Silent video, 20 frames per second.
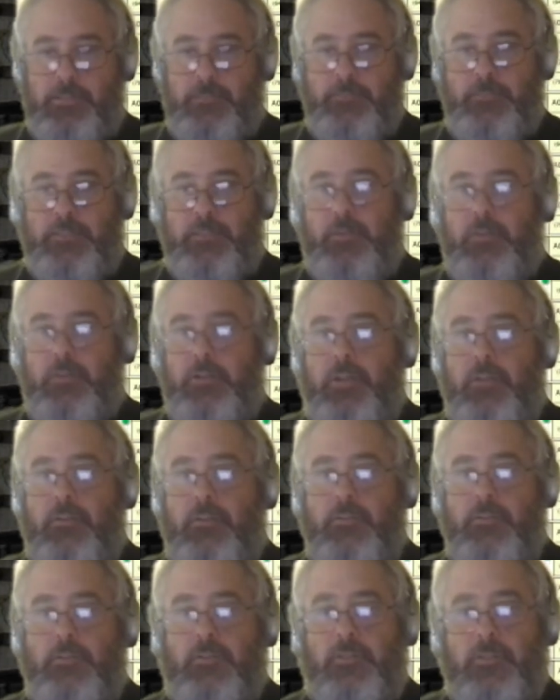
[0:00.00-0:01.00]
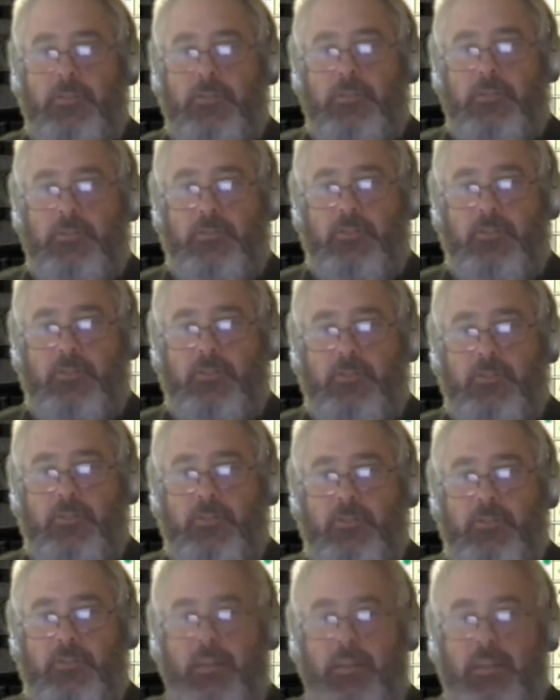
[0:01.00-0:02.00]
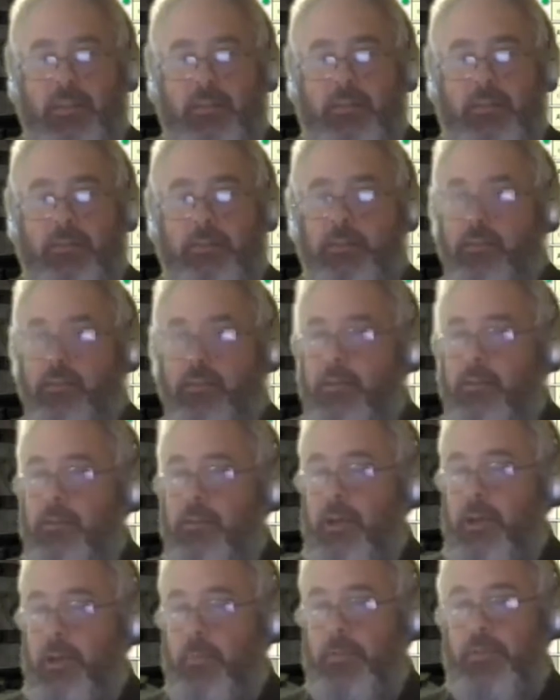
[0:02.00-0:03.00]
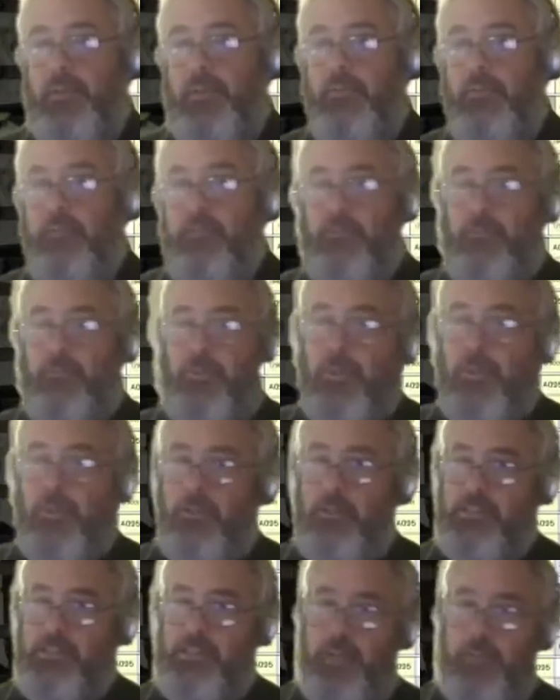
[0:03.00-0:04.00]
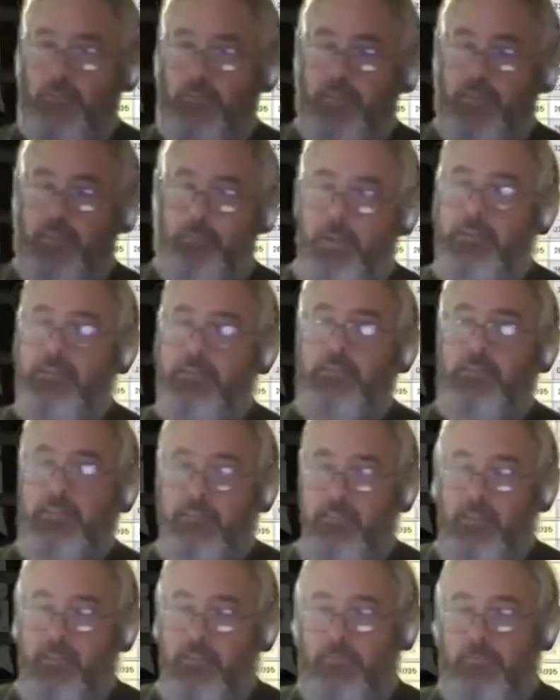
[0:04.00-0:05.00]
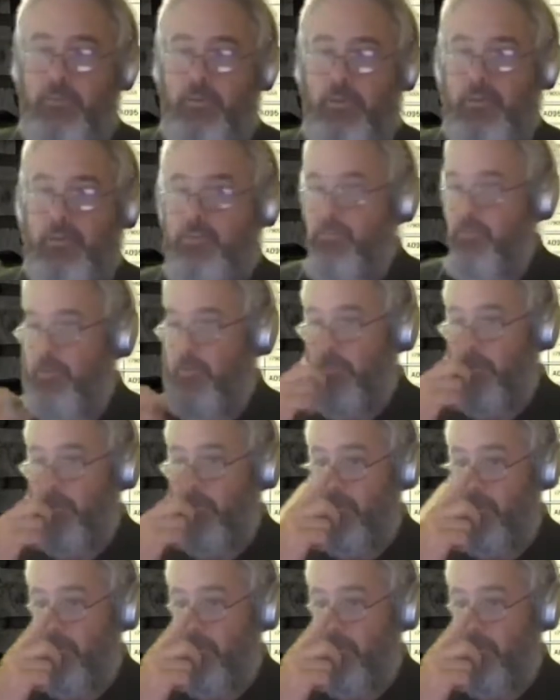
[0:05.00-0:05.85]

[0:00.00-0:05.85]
So we don't sort of discriminate there. But it isn't for you to share with your mates because then you find it stop working.